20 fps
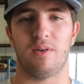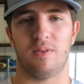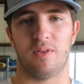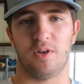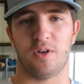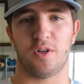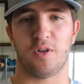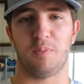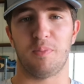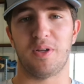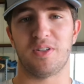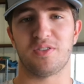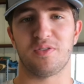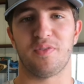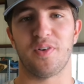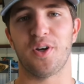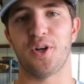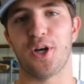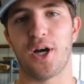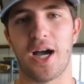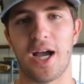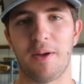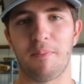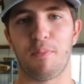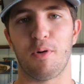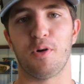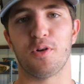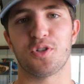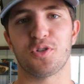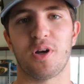There can be some very high
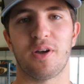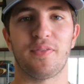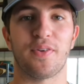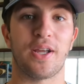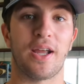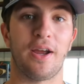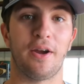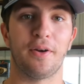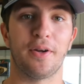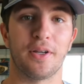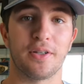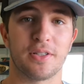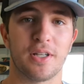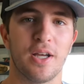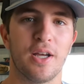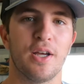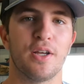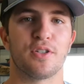boat traffic areas,